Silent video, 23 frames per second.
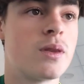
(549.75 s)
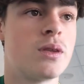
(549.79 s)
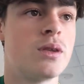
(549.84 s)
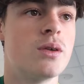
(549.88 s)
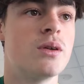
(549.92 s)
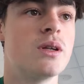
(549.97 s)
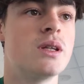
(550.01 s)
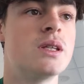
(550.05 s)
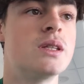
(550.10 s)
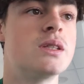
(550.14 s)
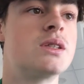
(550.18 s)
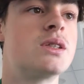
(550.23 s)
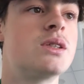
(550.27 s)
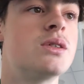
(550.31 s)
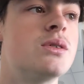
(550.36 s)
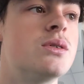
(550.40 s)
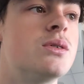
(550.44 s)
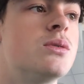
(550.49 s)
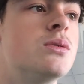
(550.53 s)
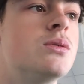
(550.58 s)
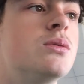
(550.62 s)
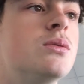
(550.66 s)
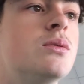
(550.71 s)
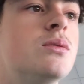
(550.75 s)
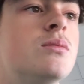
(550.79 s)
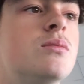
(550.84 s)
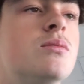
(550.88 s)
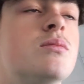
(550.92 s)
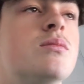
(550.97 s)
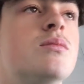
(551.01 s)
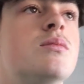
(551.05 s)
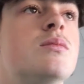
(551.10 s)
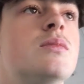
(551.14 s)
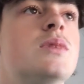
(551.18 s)
you need to
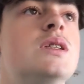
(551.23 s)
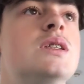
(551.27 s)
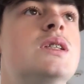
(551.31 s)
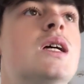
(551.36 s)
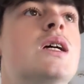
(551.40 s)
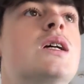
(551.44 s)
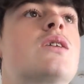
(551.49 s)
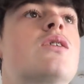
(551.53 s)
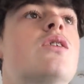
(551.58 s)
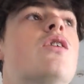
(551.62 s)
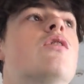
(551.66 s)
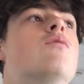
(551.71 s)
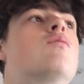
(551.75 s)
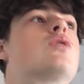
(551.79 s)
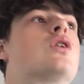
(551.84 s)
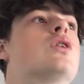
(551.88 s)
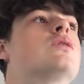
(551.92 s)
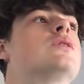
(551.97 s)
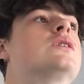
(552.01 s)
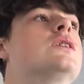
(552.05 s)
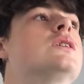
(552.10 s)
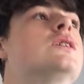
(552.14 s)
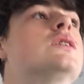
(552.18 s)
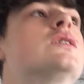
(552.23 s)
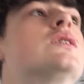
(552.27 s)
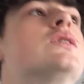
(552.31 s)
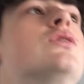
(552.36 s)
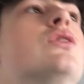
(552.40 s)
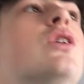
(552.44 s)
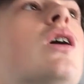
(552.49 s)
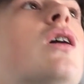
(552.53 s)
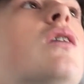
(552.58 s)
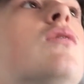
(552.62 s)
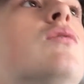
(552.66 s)
intake a lot of proteins
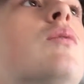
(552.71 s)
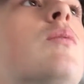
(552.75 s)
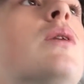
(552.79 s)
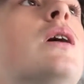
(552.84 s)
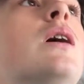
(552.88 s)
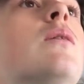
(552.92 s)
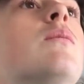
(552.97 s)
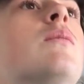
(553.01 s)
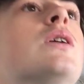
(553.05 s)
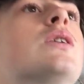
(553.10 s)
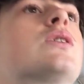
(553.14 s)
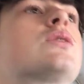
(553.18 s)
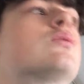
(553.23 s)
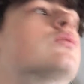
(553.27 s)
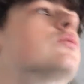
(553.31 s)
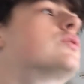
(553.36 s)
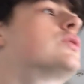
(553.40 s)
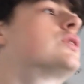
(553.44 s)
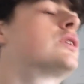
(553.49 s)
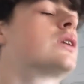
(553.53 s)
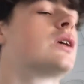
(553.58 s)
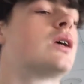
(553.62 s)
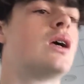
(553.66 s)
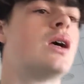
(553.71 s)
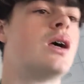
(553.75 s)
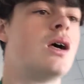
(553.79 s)
to try and repair the muscles.